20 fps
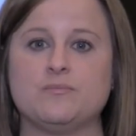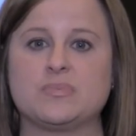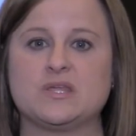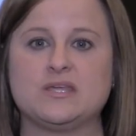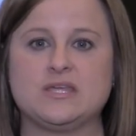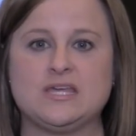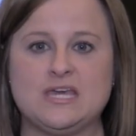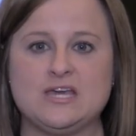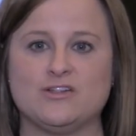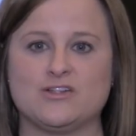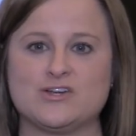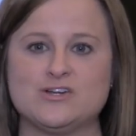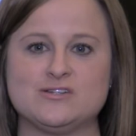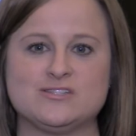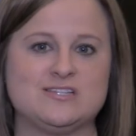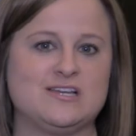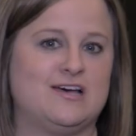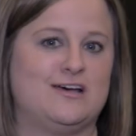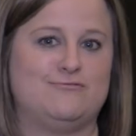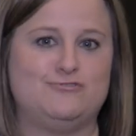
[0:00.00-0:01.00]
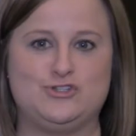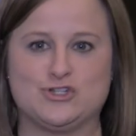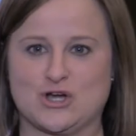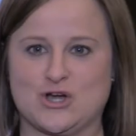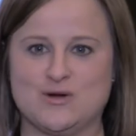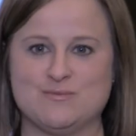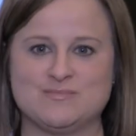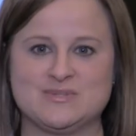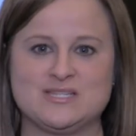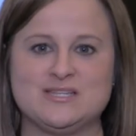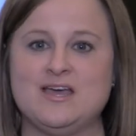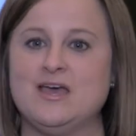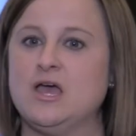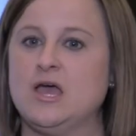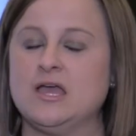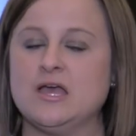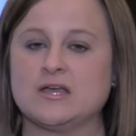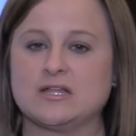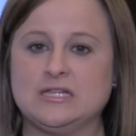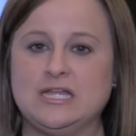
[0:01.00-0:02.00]
killers of germs,
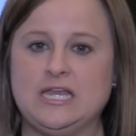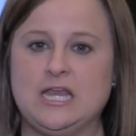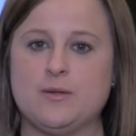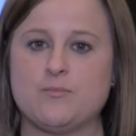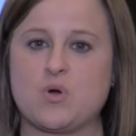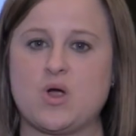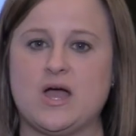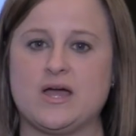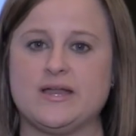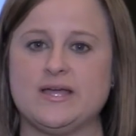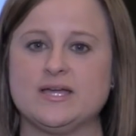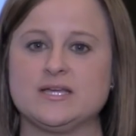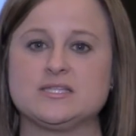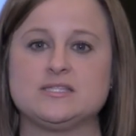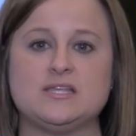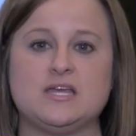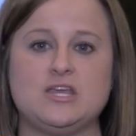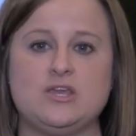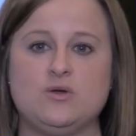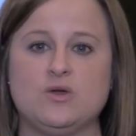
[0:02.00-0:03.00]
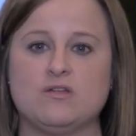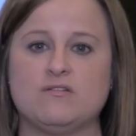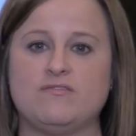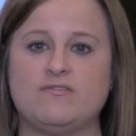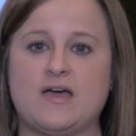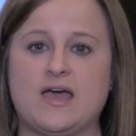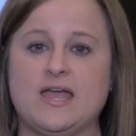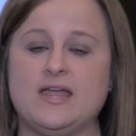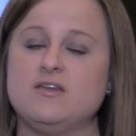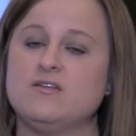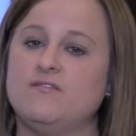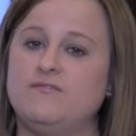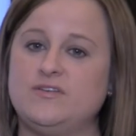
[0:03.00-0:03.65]
cleaning products that you can find.